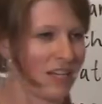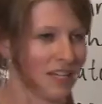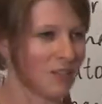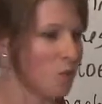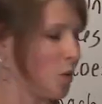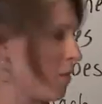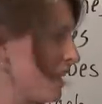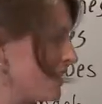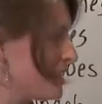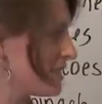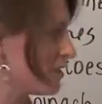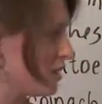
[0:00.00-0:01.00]
it into a
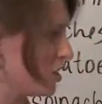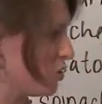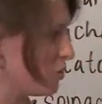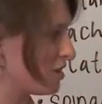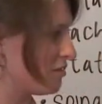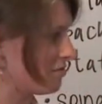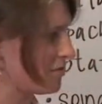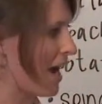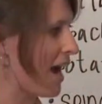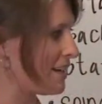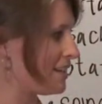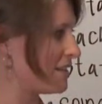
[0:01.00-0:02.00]
paste, and then you can
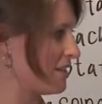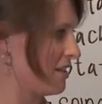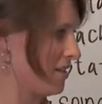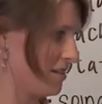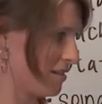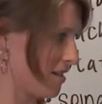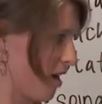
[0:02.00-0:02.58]
add it to